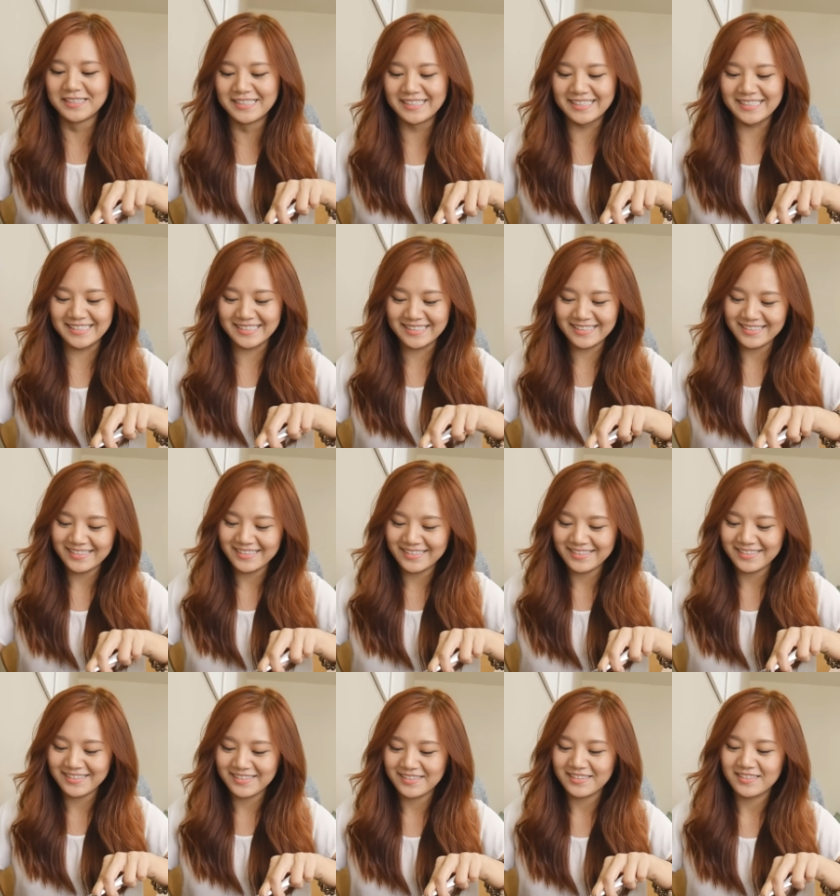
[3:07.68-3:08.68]
Um, so
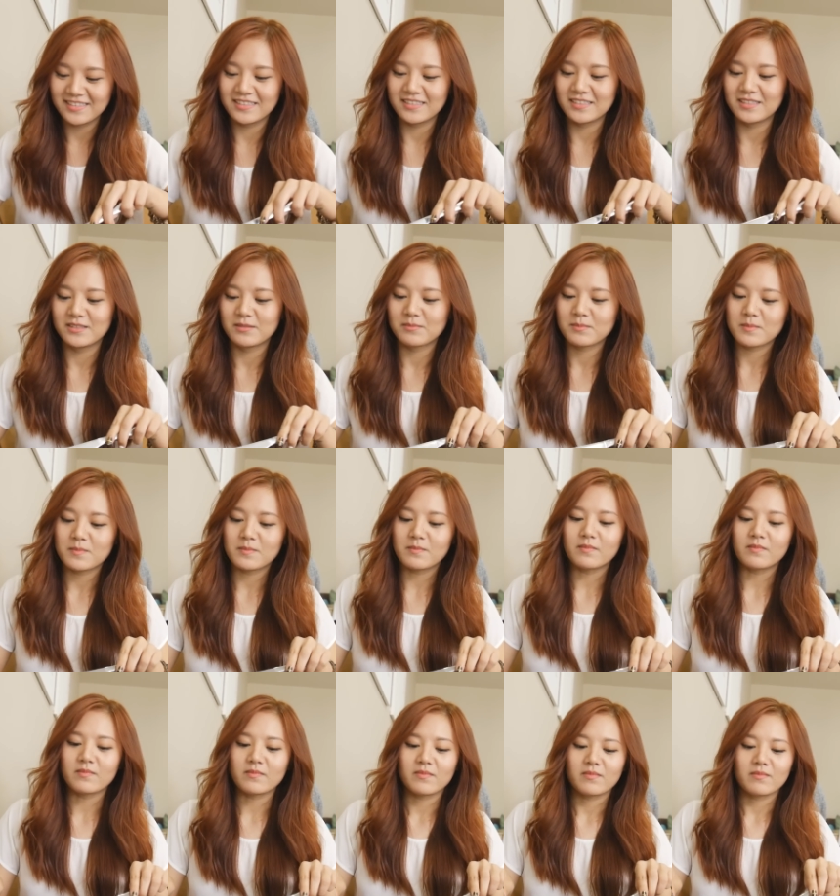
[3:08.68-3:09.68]
how's life How's
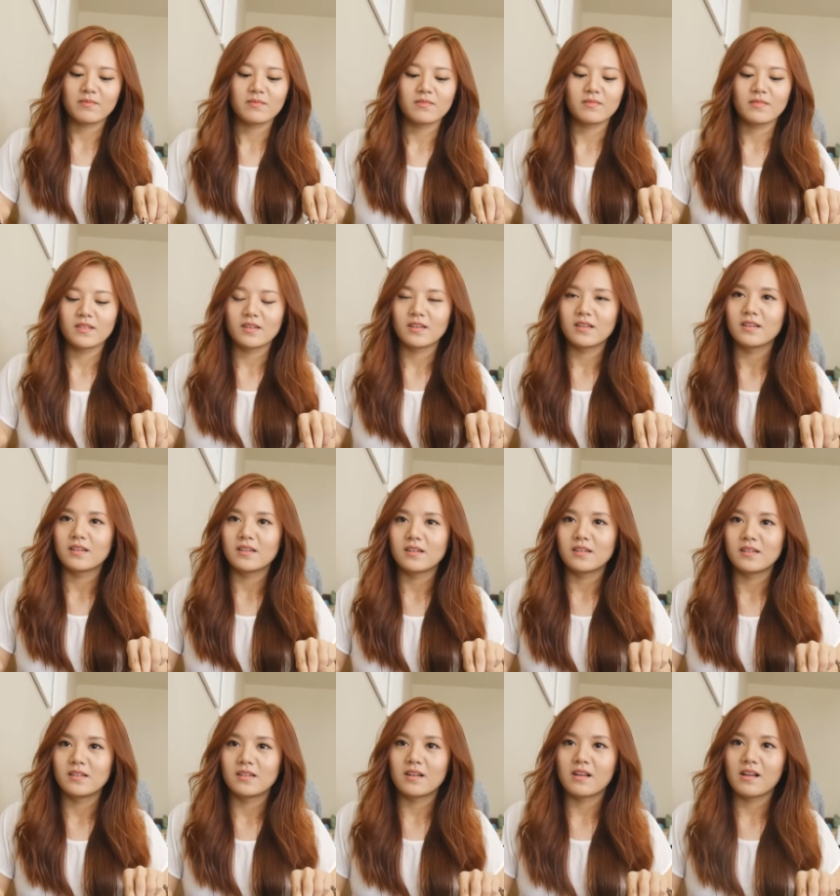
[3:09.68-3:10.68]
life? Everybody is really
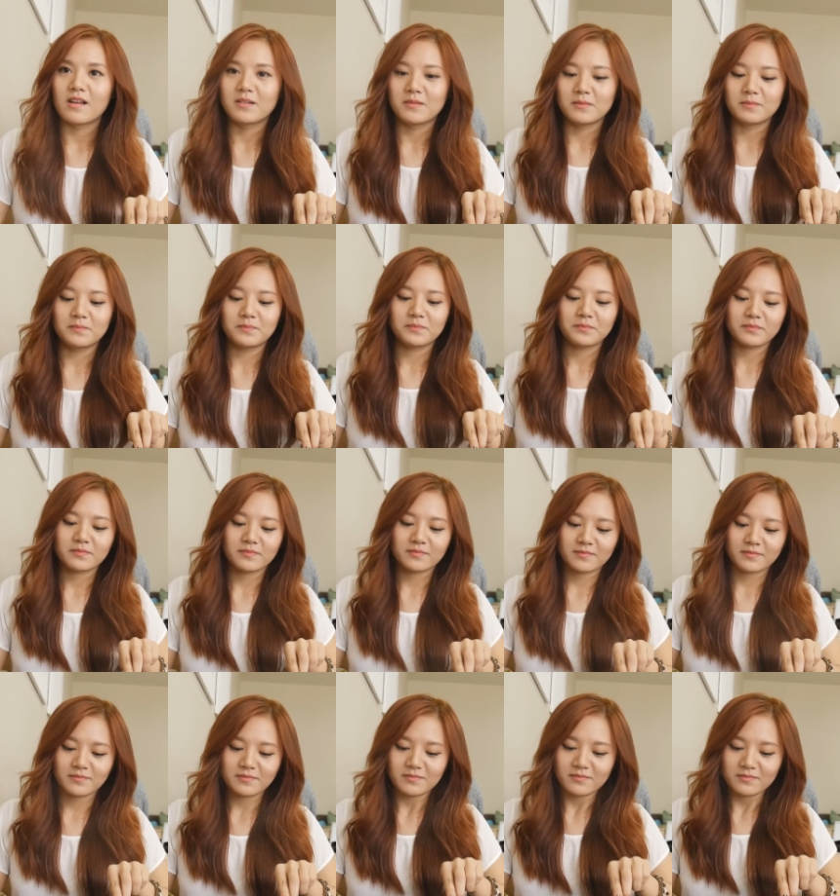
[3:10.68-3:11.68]
curious about about
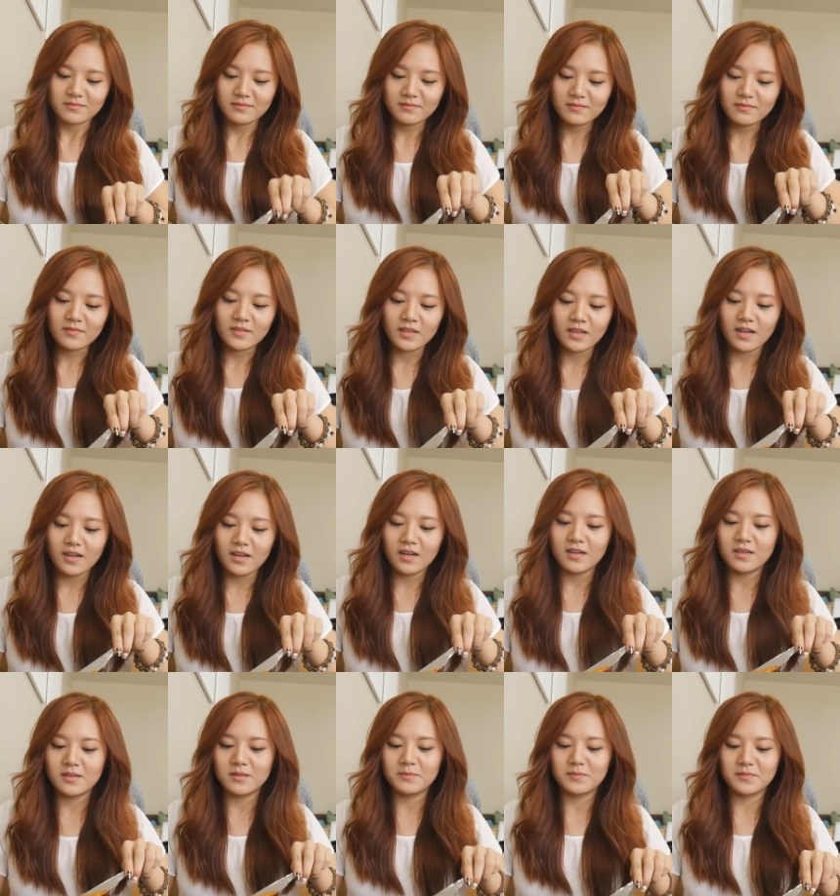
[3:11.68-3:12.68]
you. Mostly me.
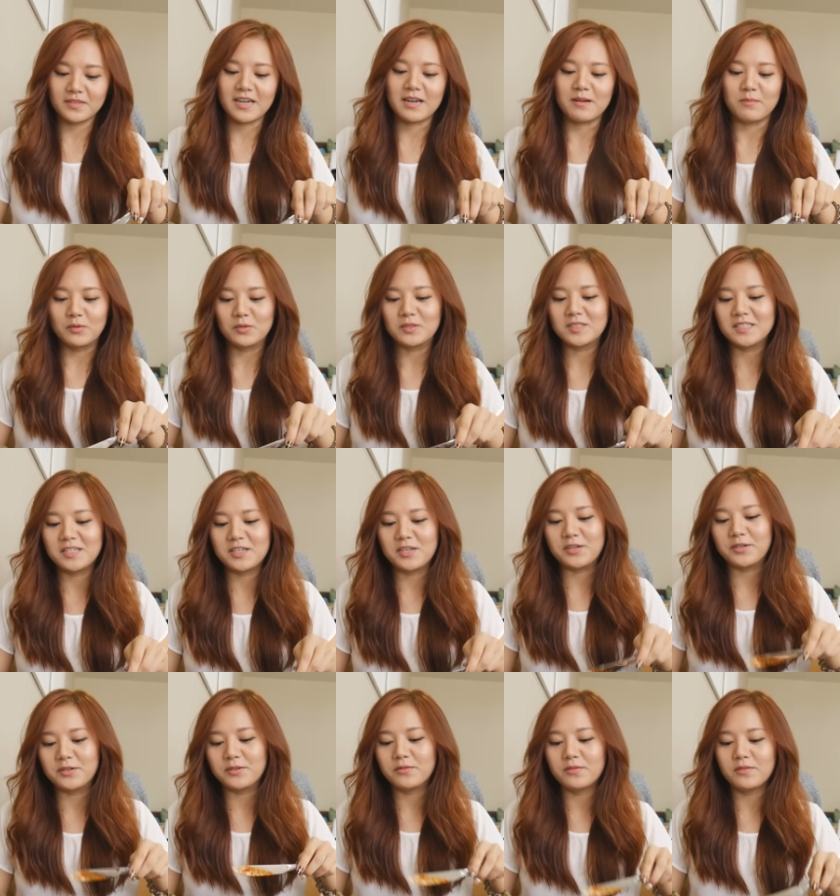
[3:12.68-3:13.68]
Um, yeah, mostly
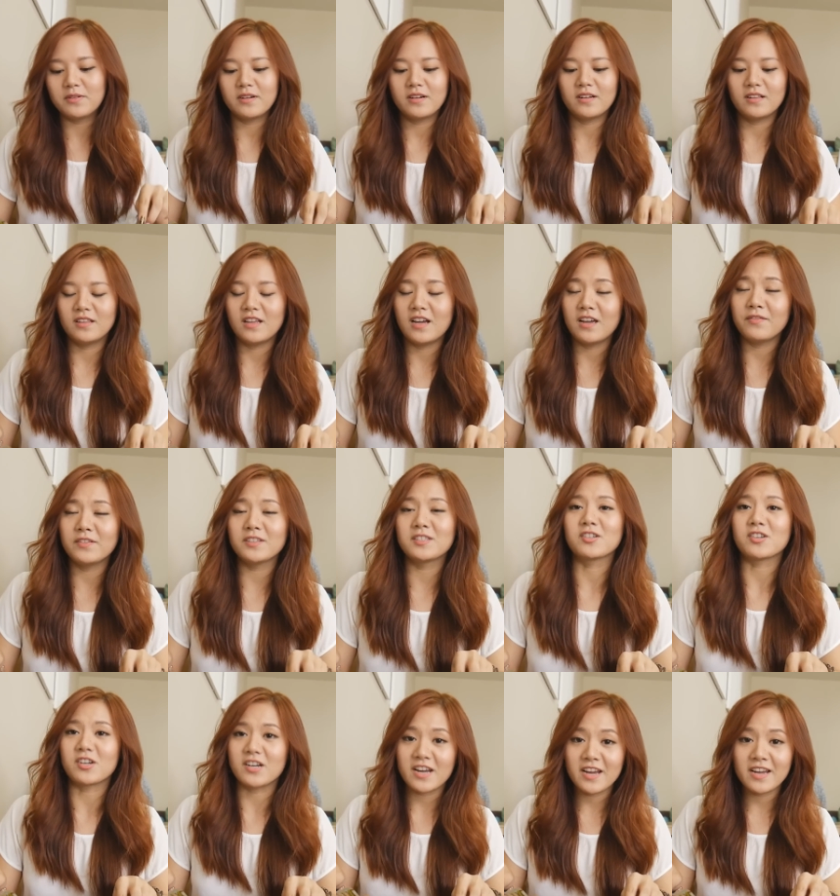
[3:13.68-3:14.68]
you. Life
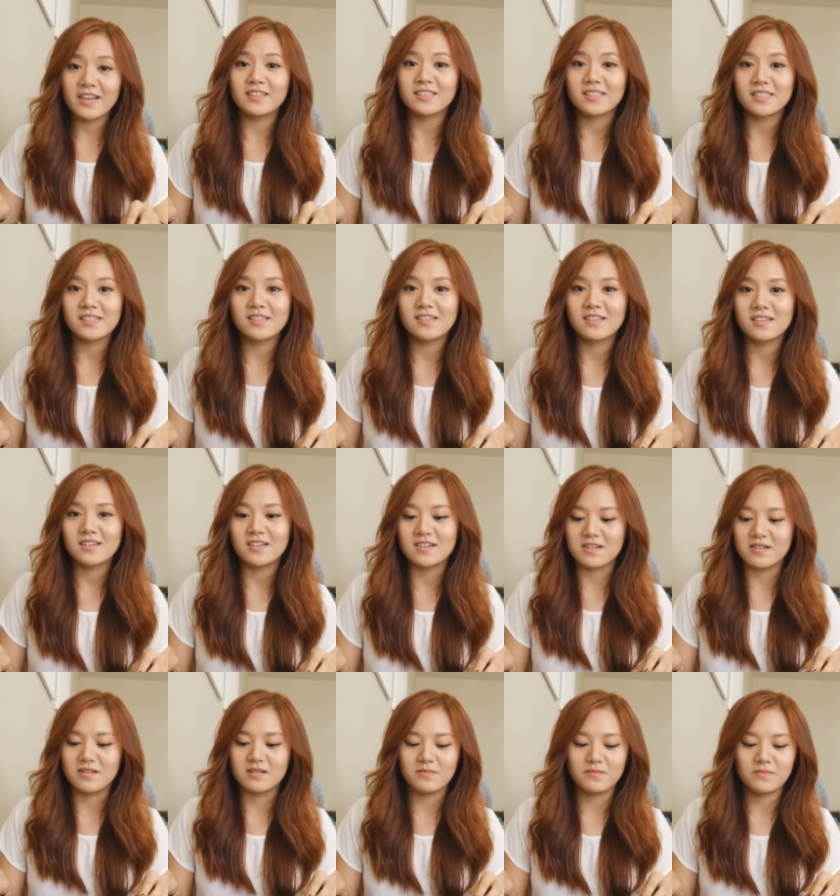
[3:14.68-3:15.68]
is great.
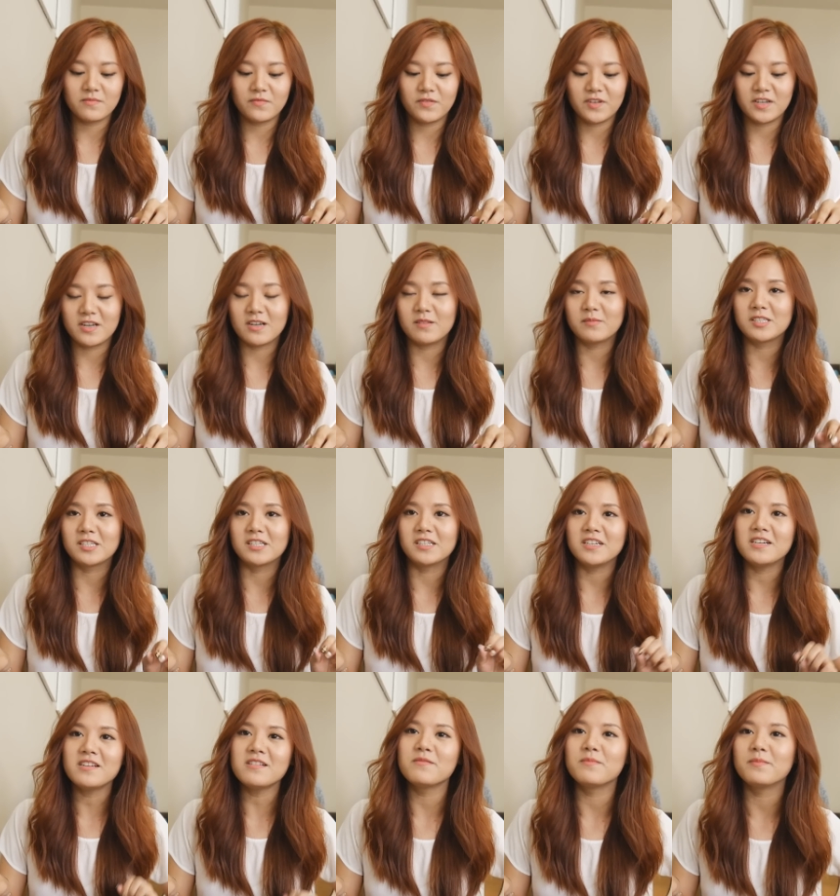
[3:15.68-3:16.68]
Um, Vietnam's
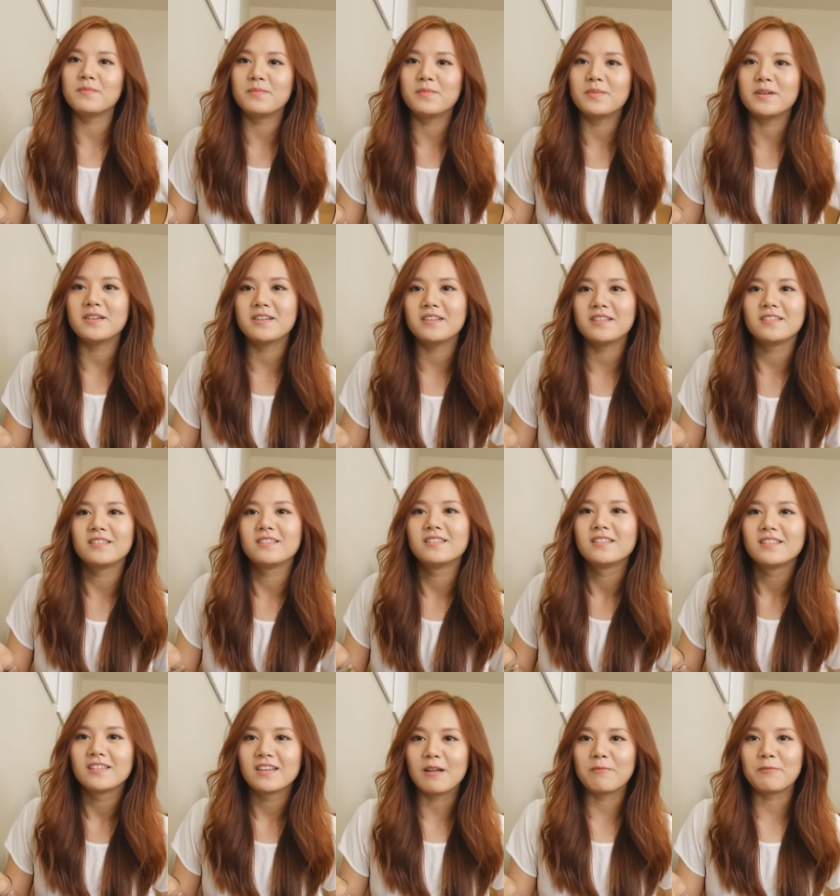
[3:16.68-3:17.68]
good, but
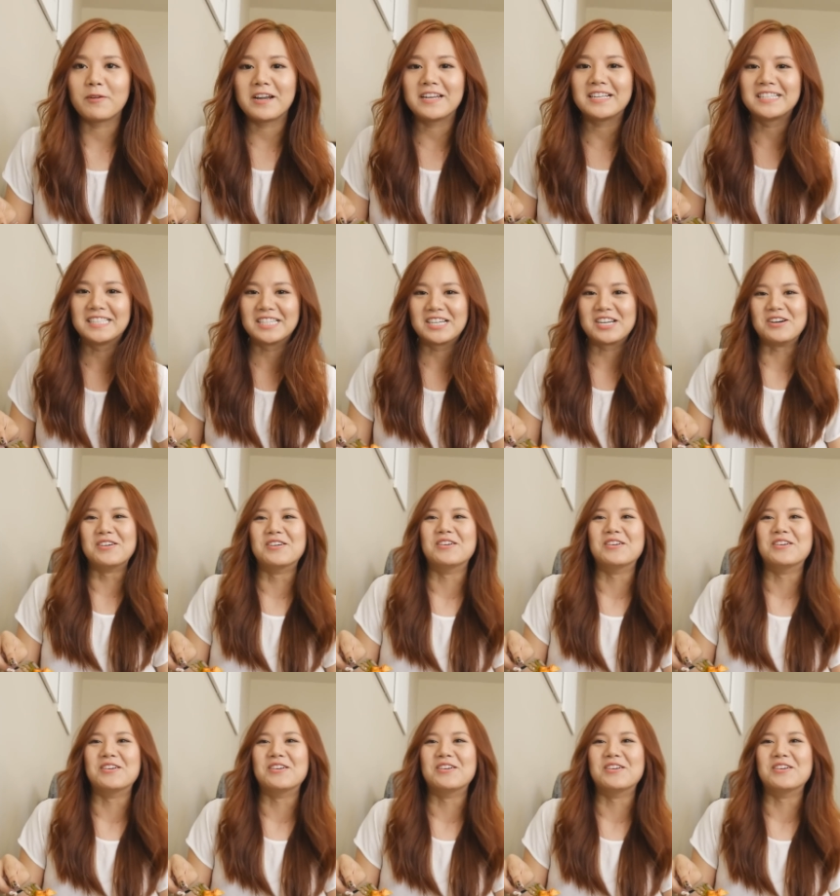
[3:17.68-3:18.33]
I'm ready to go